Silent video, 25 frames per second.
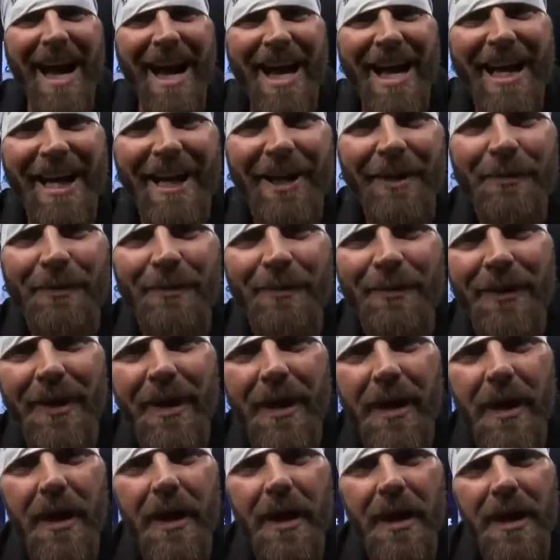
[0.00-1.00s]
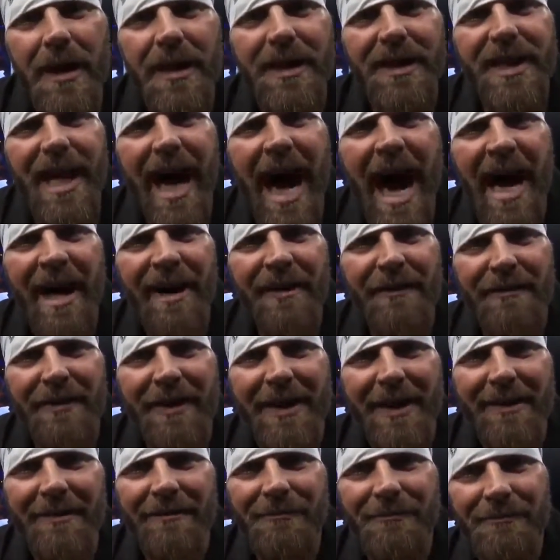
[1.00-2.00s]
Hey,
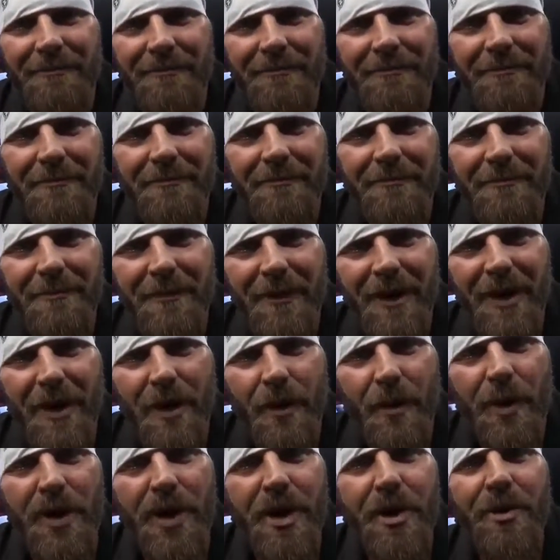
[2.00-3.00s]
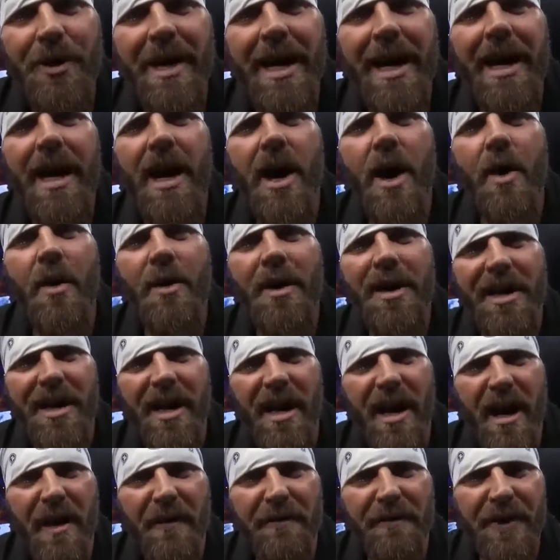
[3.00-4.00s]
Donovan, when you get old
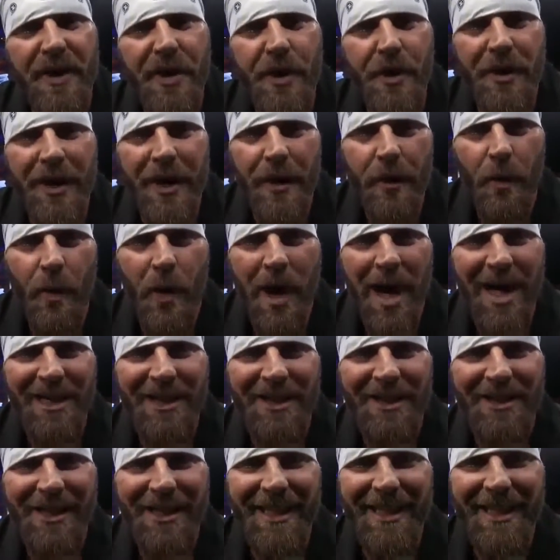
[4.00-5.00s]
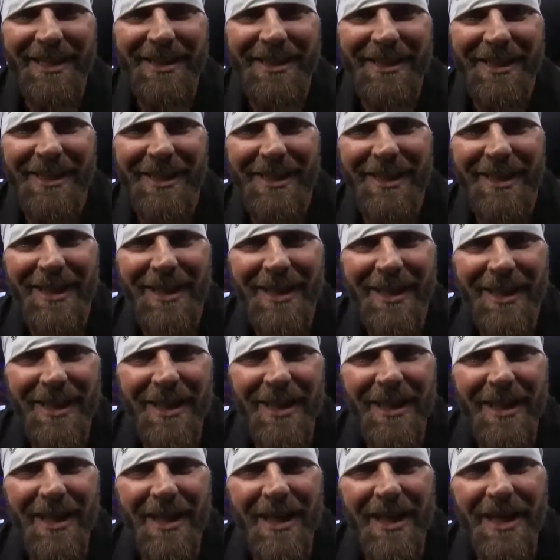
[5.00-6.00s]
enough and you can watch this,
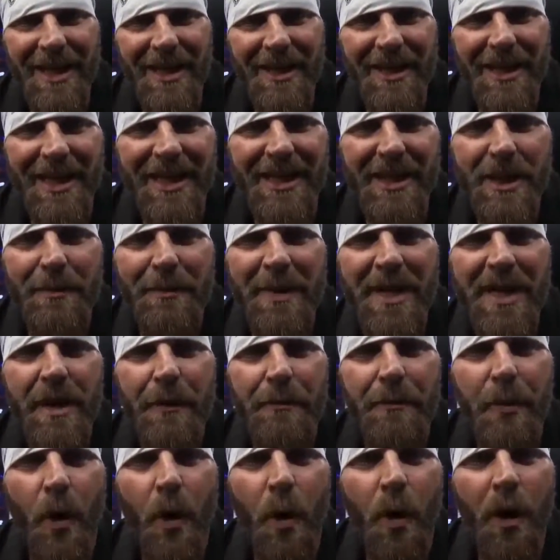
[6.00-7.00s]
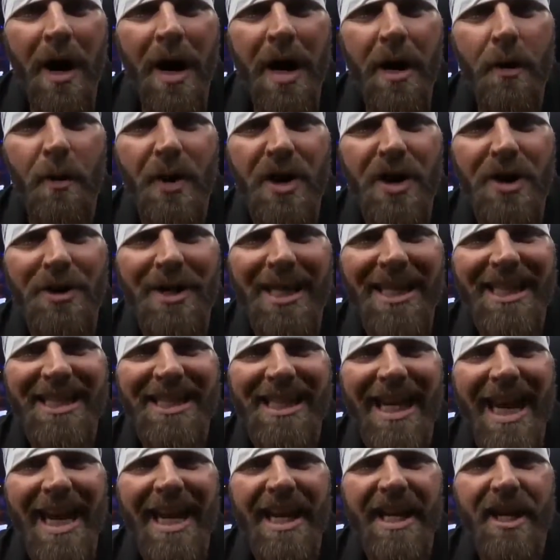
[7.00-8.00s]
this would be the point when you
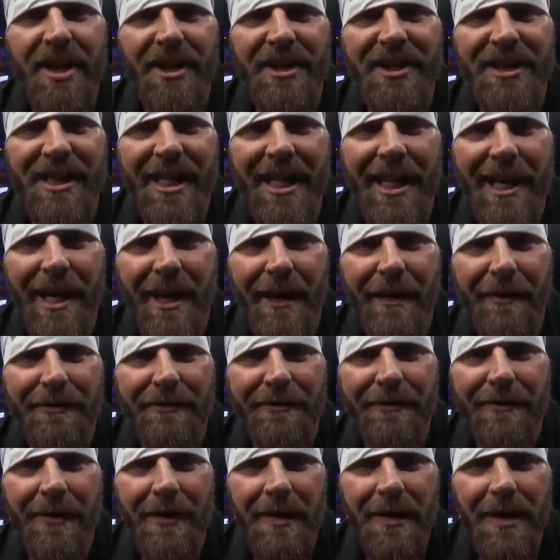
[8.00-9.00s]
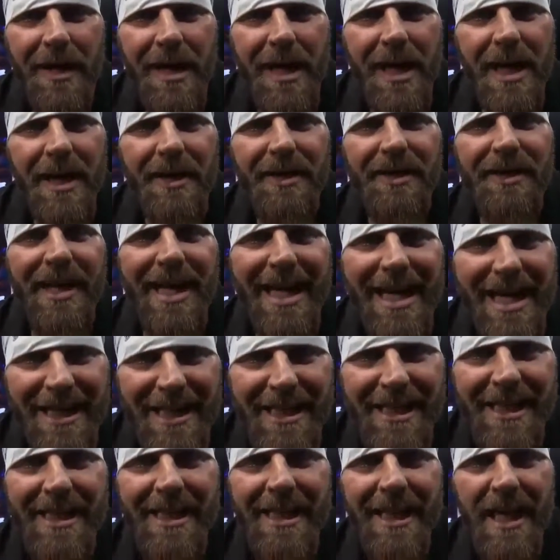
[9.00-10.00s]
can say to yourself,
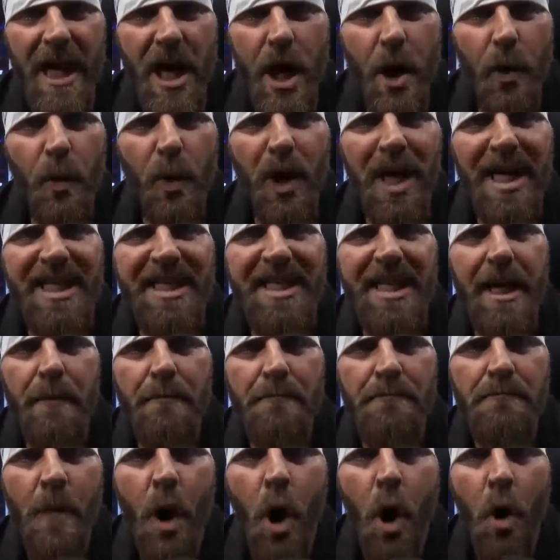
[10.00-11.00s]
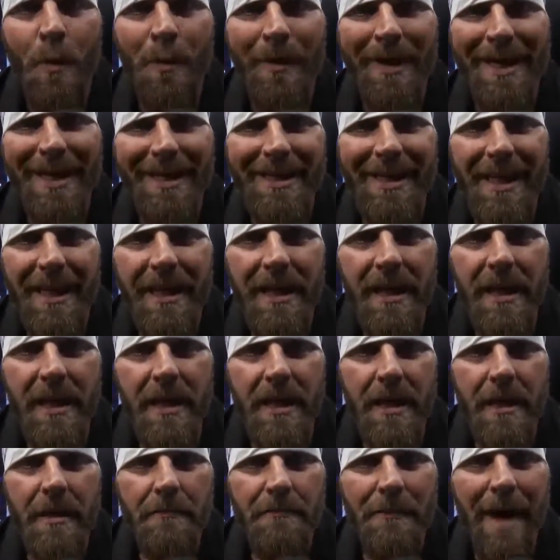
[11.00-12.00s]
this was the moment
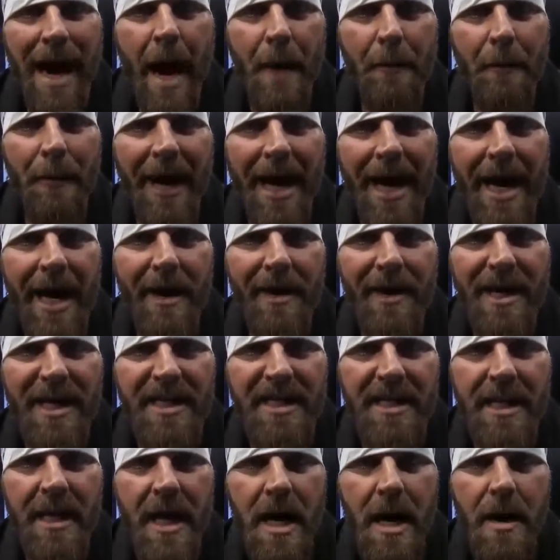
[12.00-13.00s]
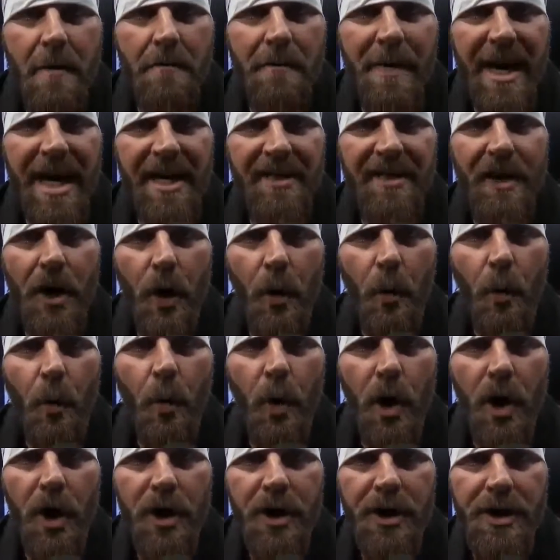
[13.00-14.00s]
my parents made their
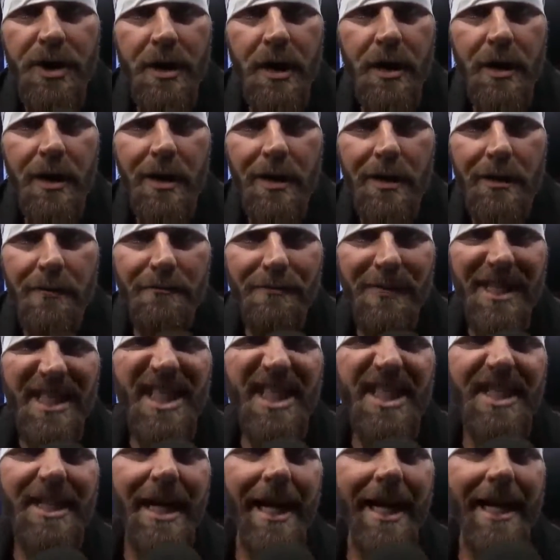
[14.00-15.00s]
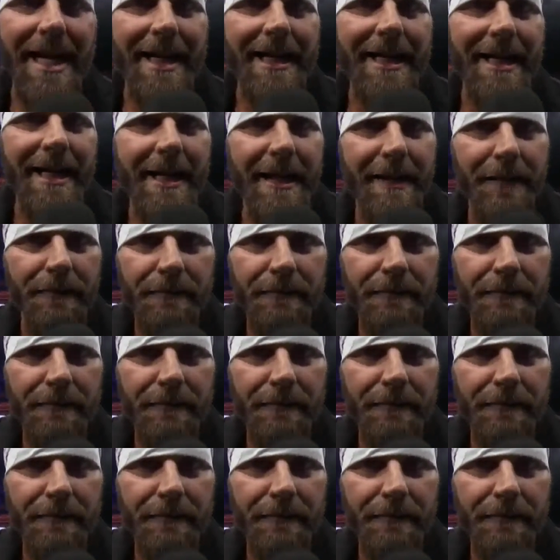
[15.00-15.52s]
worst mistake.